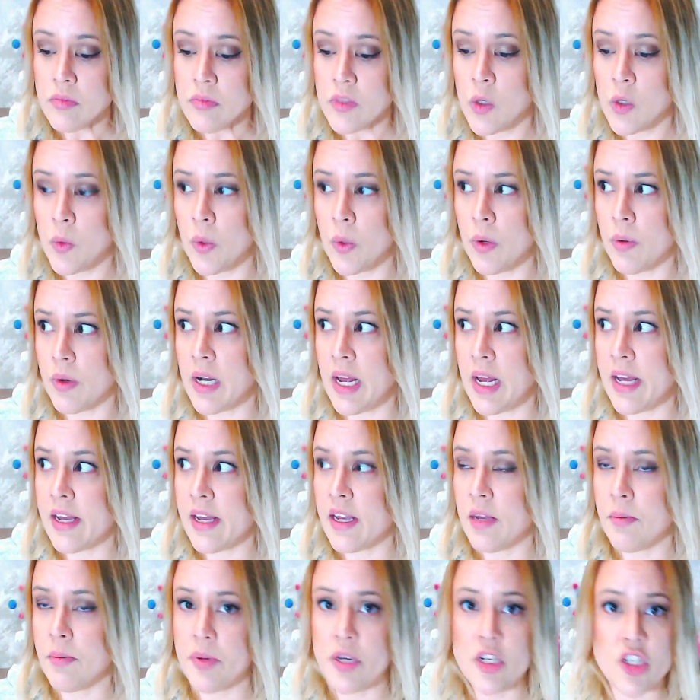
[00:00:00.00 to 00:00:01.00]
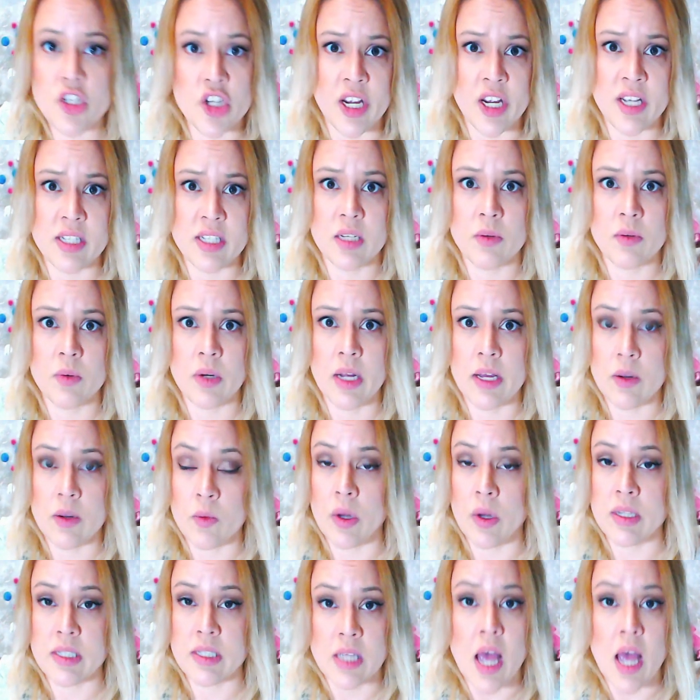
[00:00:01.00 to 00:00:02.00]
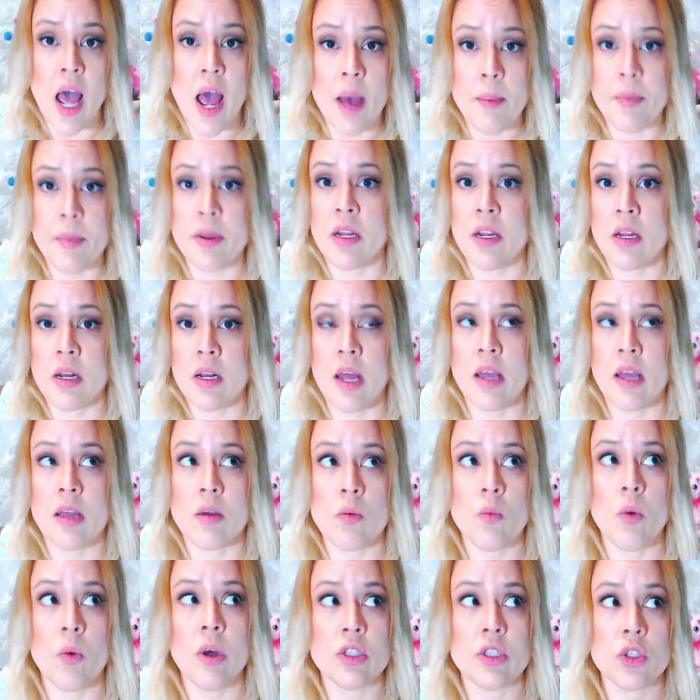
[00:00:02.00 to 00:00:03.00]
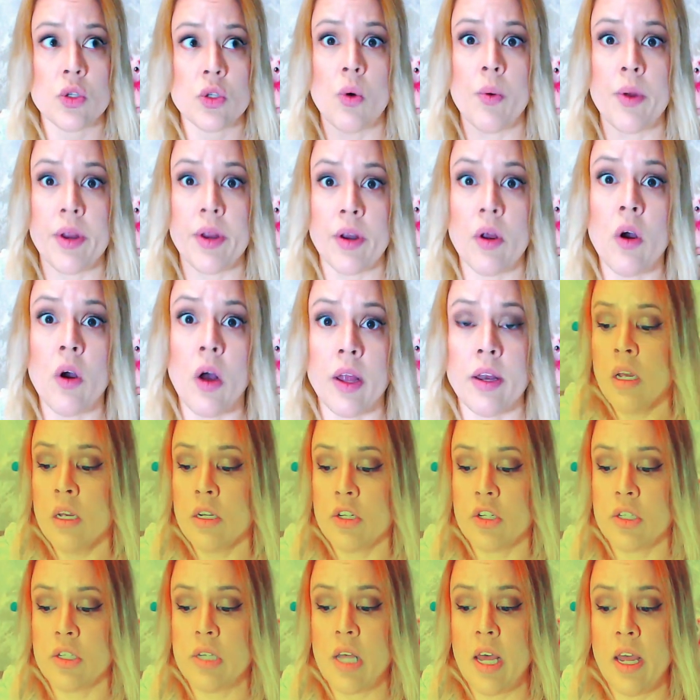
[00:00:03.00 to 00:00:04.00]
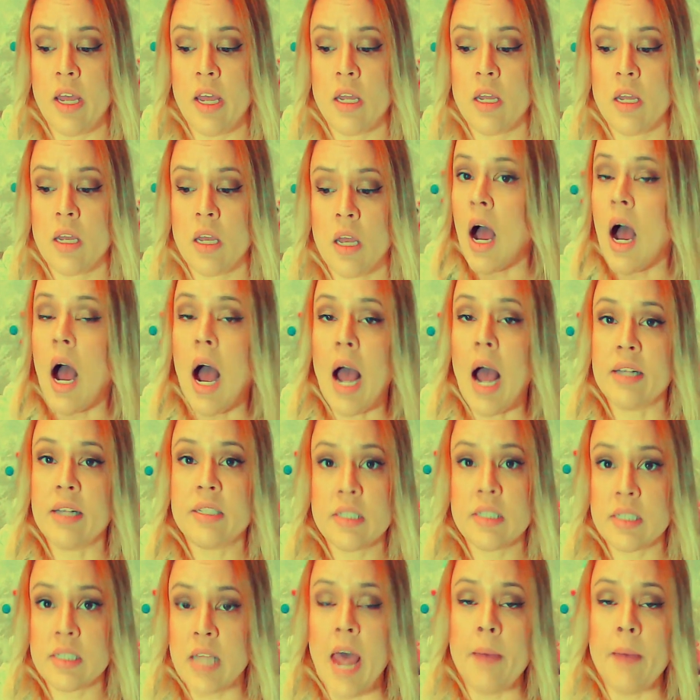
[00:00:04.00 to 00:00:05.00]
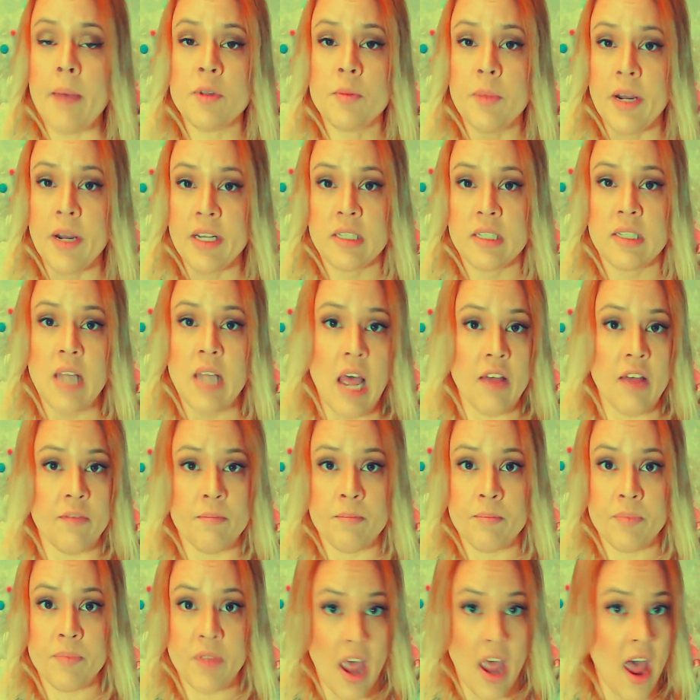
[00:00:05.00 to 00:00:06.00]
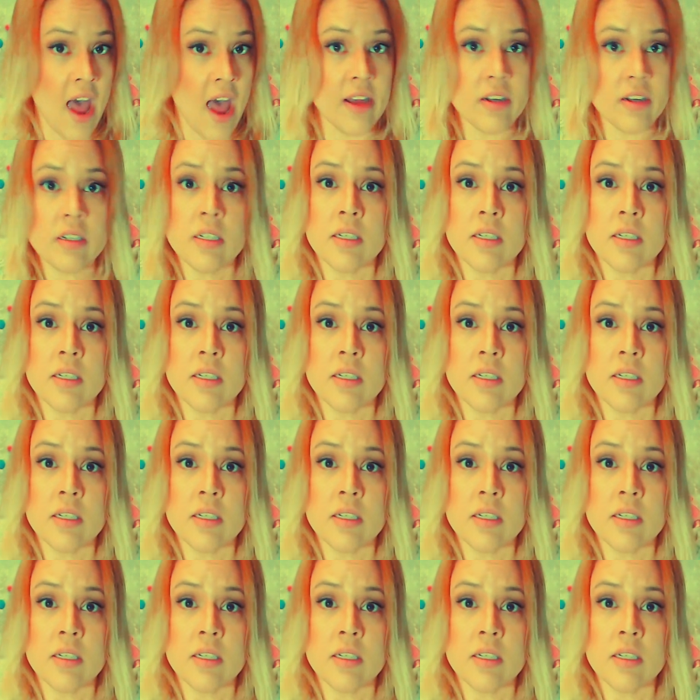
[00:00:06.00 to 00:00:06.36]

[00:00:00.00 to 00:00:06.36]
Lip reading: We were like in PJs, and we're like, what's happening? Like, what's going on? She's like, I stabbed my stepdad.